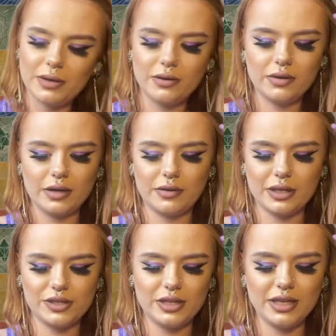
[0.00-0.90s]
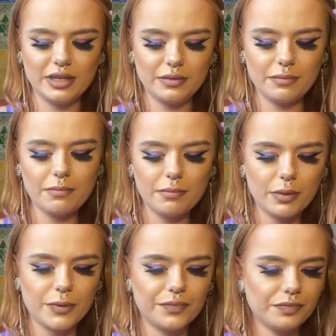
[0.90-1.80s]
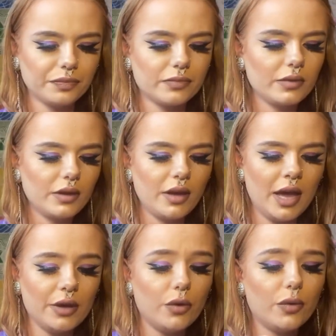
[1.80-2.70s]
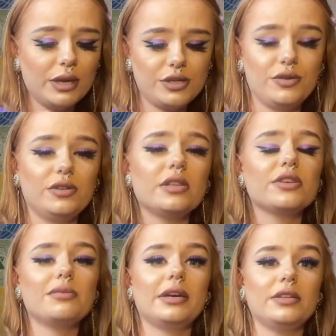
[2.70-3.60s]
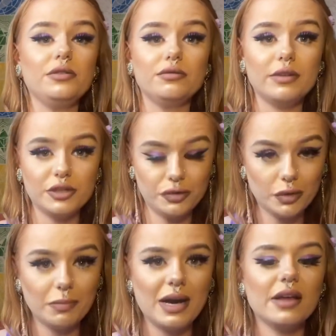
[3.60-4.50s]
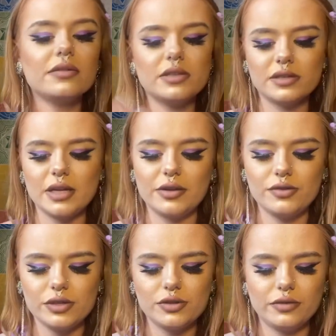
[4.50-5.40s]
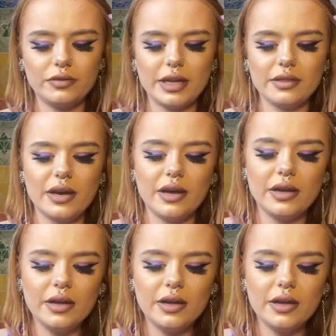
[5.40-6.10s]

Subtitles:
on now actually, but I always use this when I do ritual baths, etc., stuff like that.